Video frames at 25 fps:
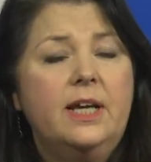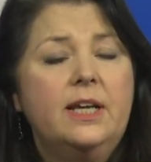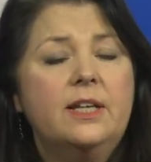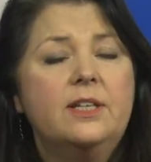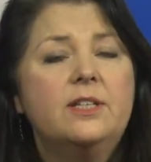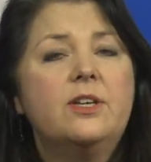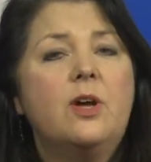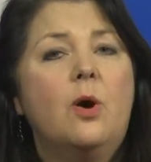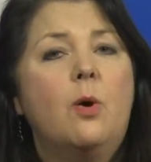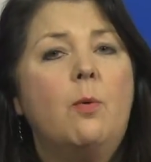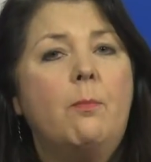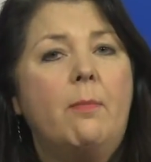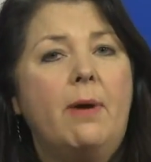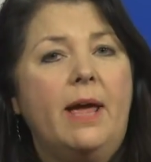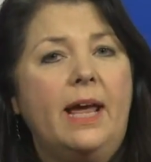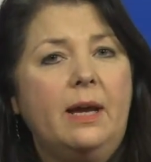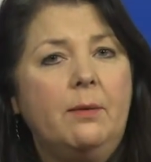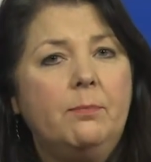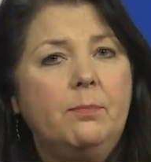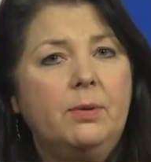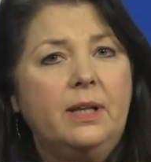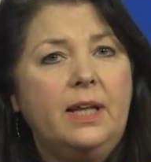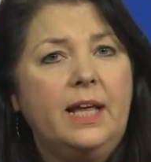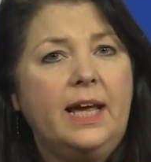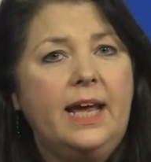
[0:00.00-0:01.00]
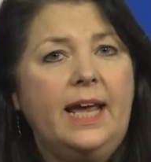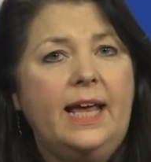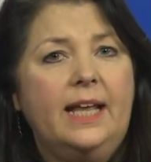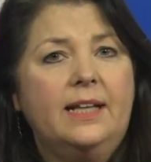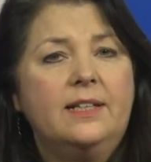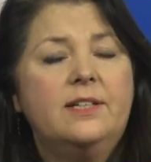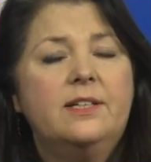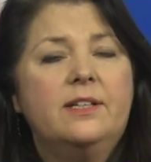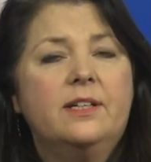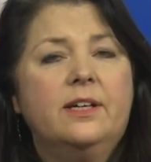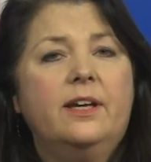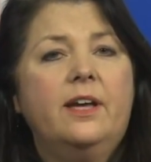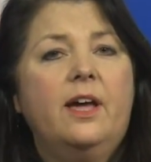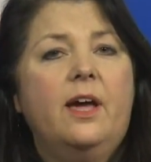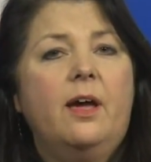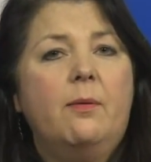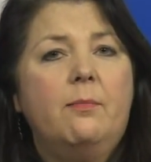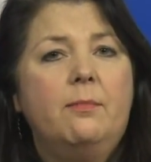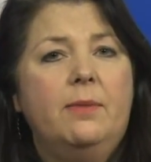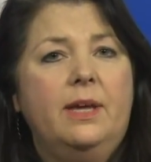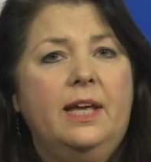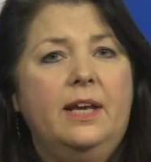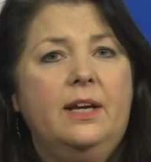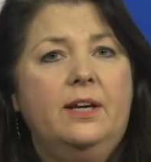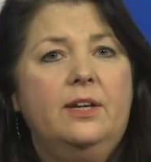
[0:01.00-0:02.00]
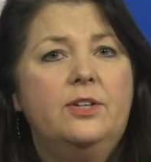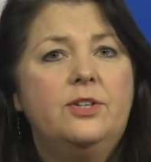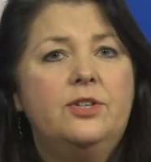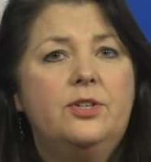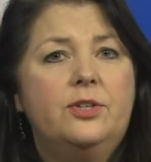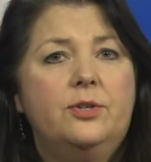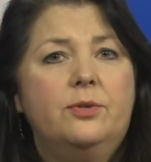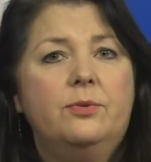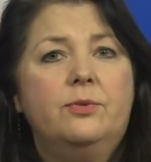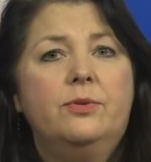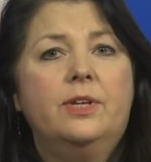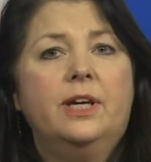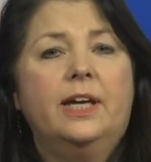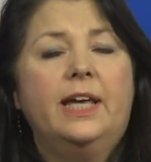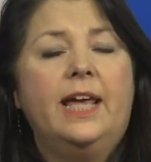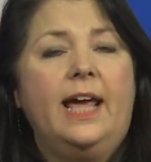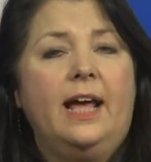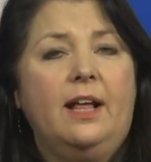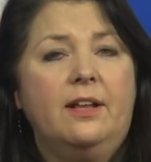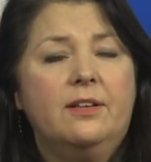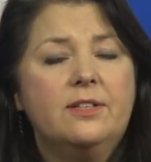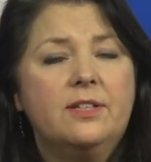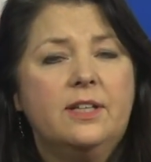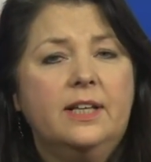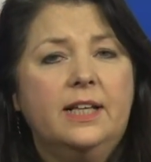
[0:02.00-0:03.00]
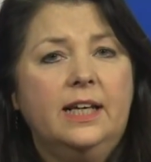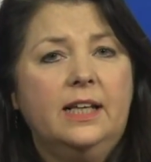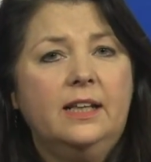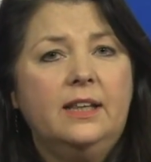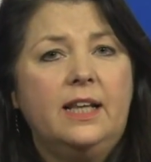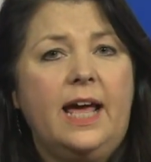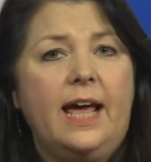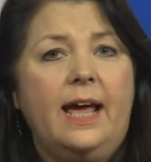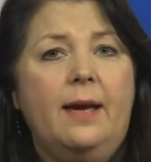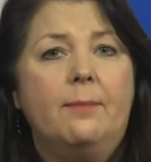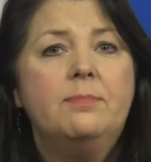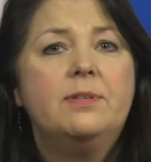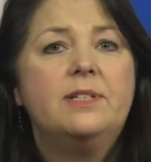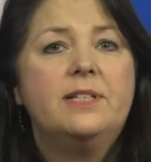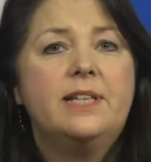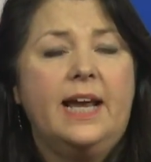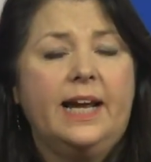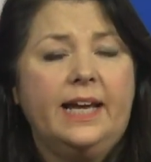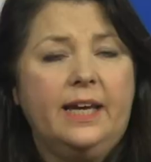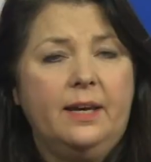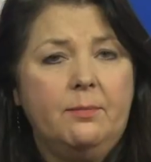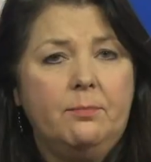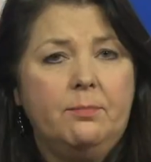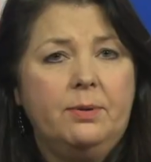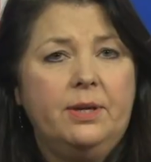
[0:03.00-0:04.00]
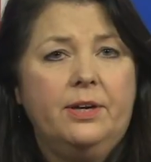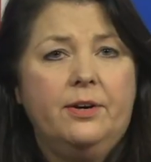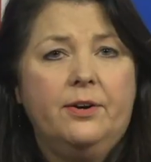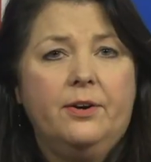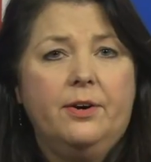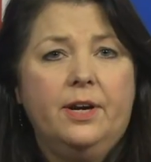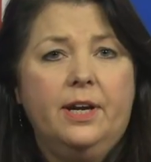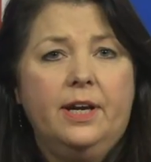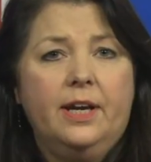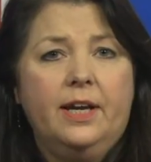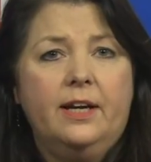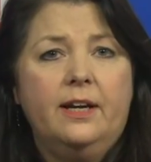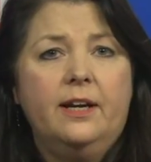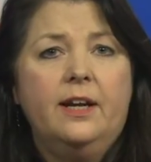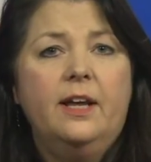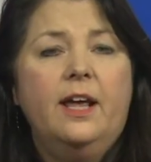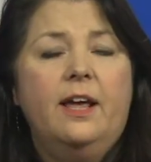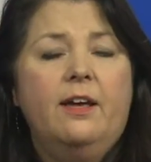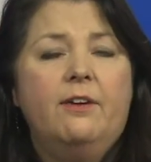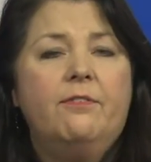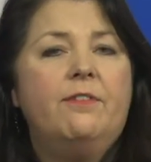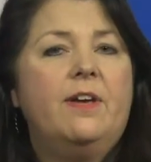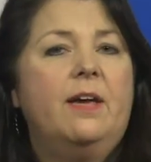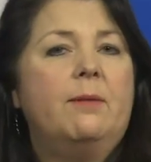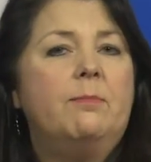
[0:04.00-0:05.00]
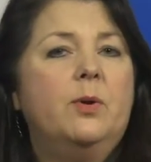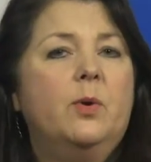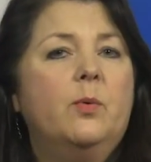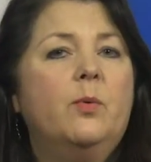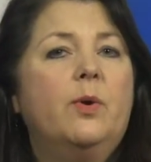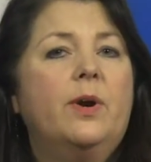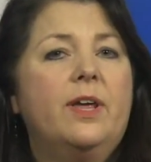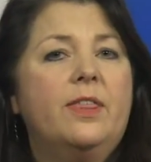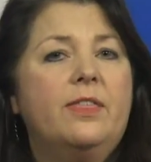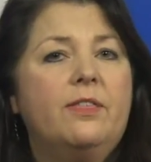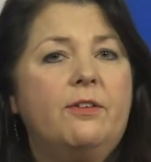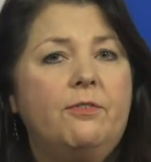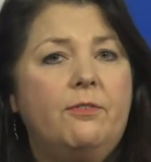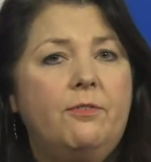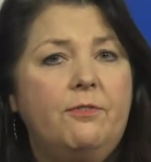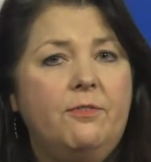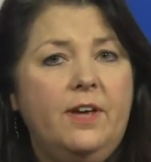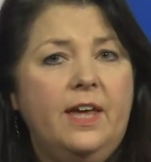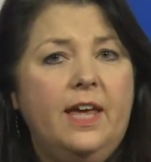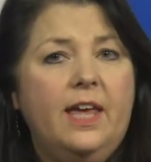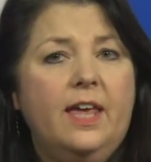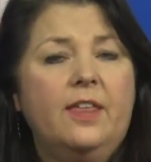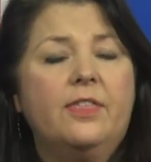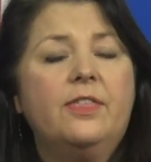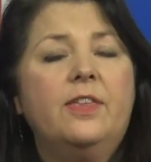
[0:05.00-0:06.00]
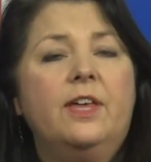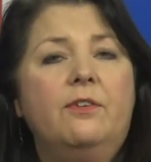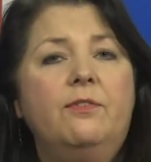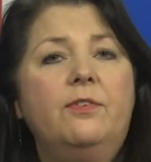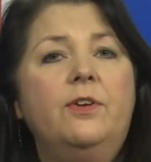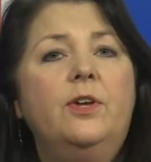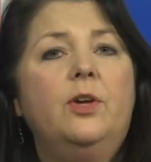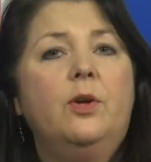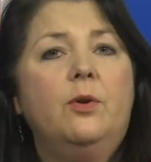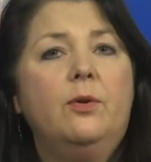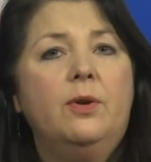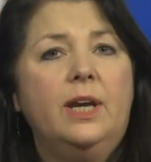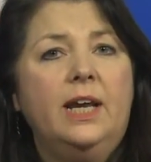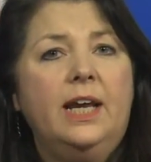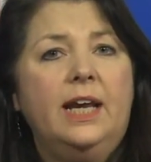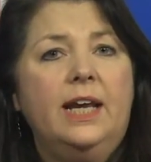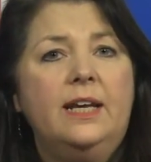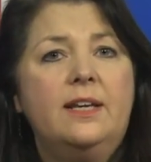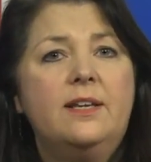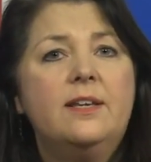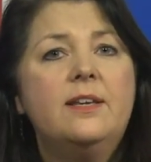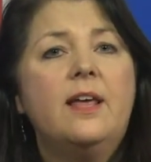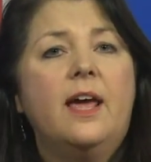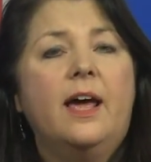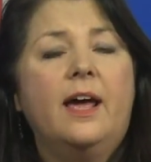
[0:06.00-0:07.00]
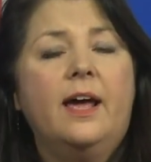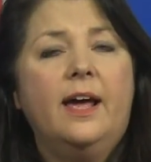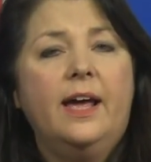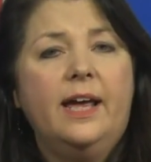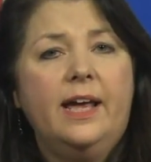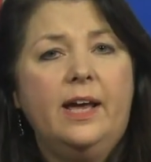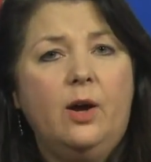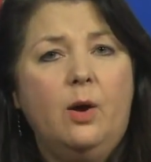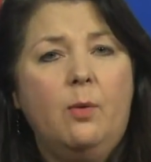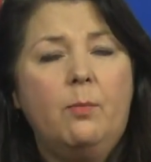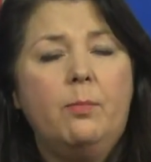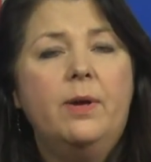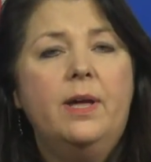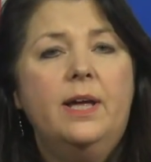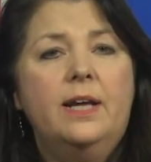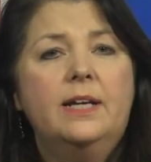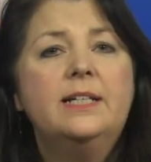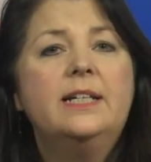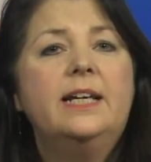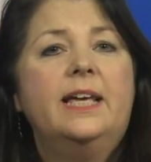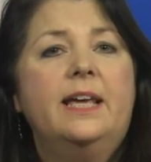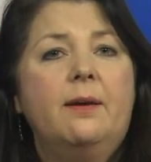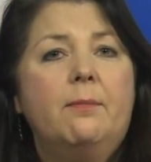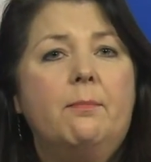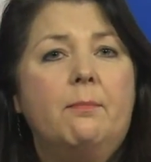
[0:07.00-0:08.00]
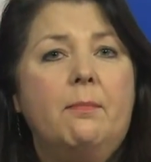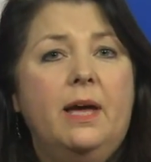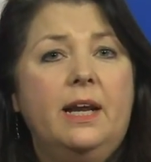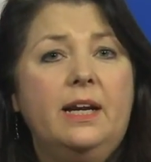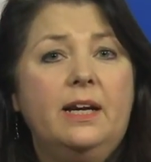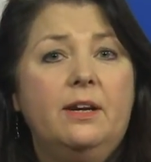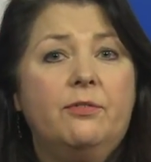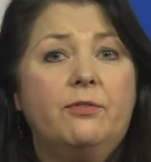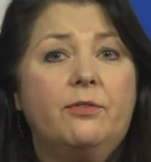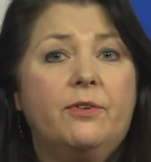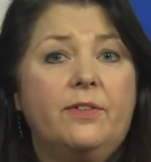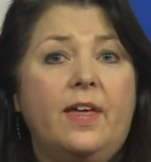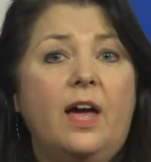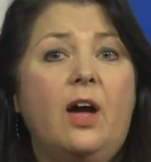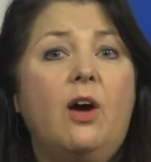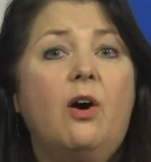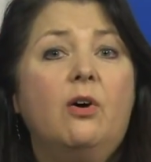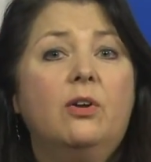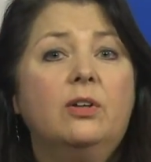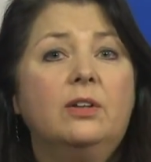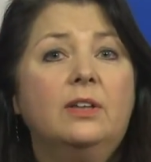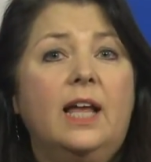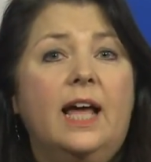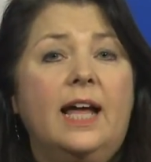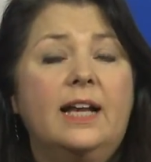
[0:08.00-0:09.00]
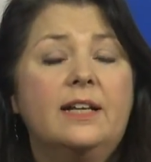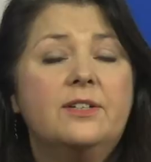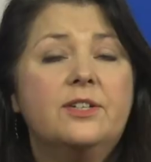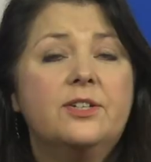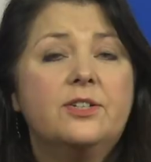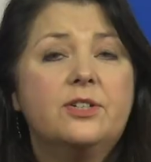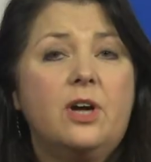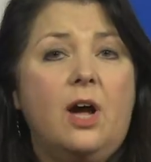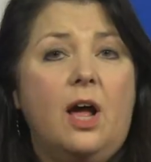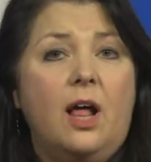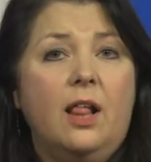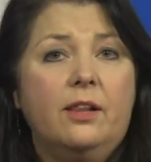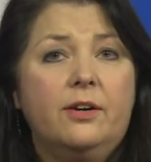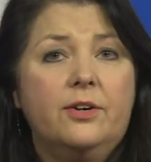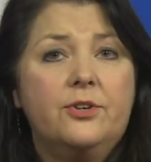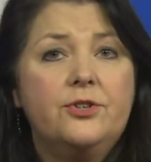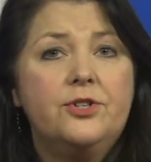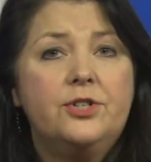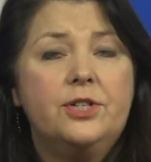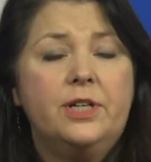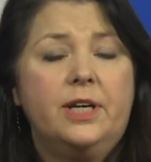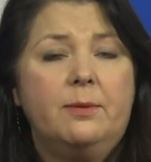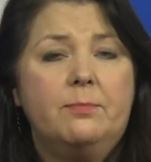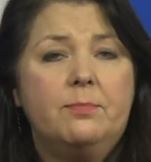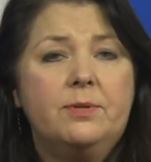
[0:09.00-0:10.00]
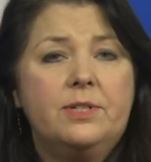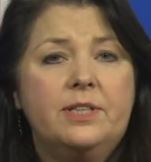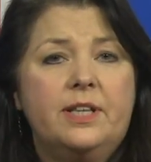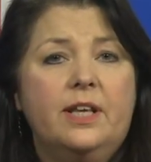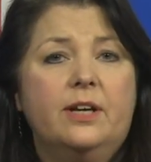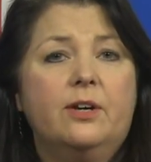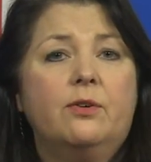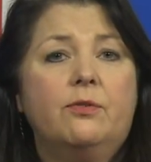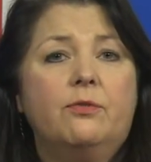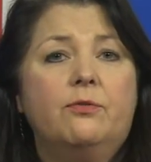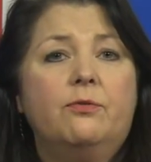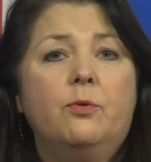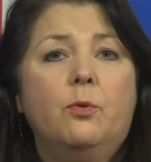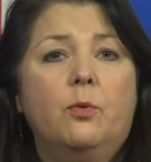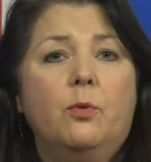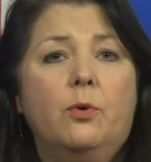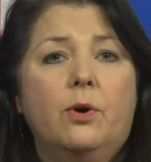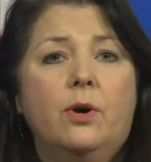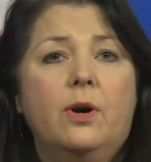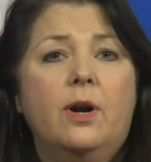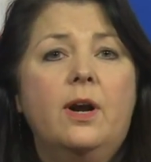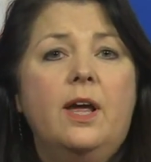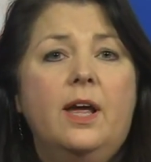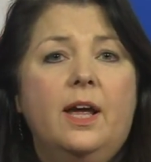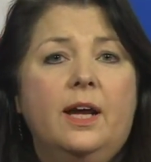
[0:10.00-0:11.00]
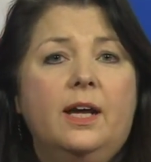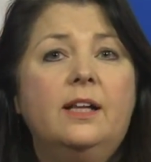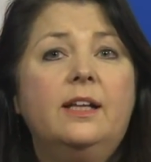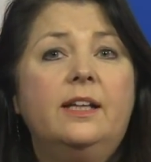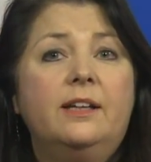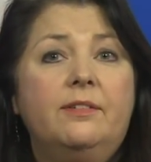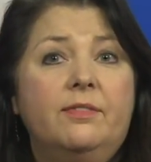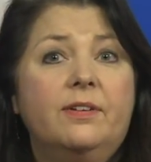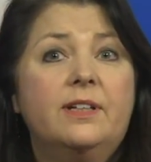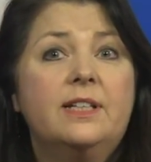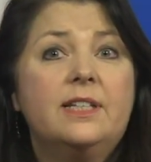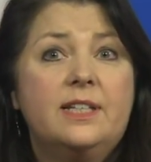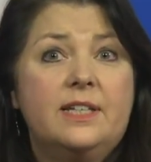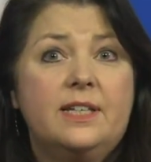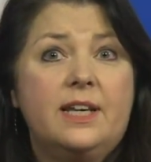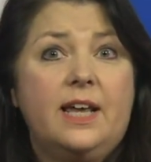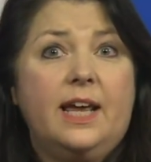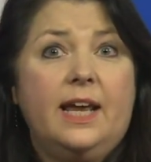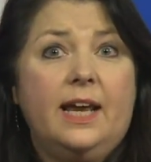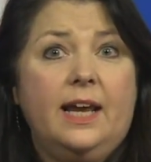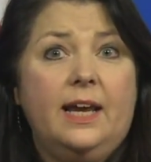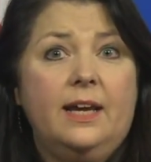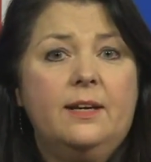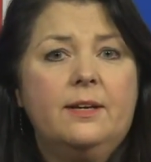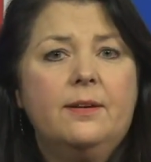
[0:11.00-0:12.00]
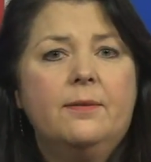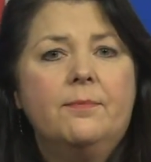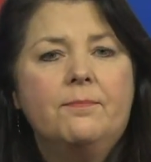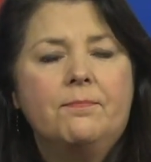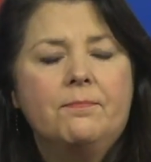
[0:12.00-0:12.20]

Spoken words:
So make plans to come into the counseling lab second period, February the 5th, if you need help to get money for that online scholarships that are for Cleveland State.